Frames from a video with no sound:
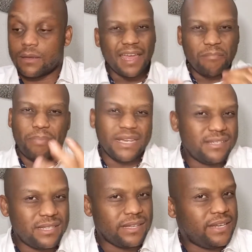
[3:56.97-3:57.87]
It
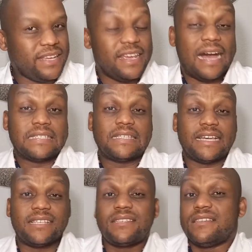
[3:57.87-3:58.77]
basically
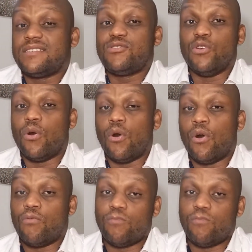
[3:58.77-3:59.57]
assesses your